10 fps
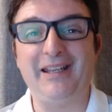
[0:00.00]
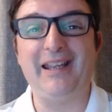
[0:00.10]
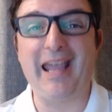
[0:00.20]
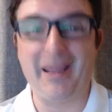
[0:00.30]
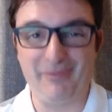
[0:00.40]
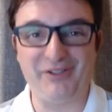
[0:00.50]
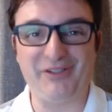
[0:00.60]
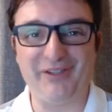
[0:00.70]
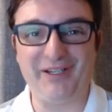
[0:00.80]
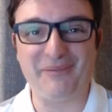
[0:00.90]

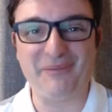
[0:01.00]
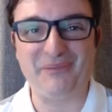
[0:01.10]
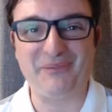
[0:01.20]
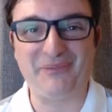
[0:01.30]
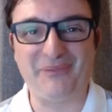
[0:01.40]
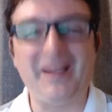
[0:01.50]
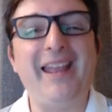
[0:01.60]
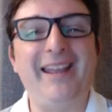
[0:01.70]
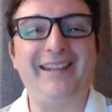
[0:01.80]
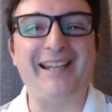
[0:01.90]
atmosphere.
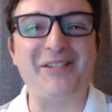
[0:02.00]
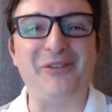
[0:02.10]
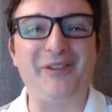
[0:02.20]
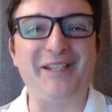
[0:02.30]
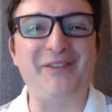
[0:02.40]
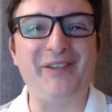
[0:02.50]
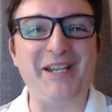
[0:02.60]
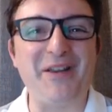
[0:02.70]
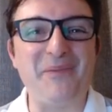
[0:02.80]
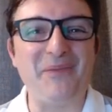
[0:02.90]
That's all for this
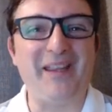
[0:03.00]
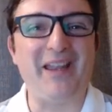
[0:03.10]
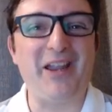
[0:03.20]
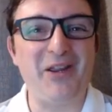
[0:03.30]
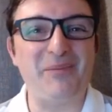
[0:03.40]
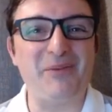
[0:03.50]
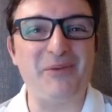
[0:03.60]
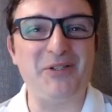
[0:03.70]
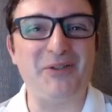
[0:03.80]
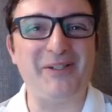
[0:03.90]
video. I hope you
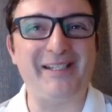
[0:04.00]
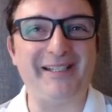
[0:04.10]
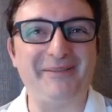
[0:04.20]
enjoyed it.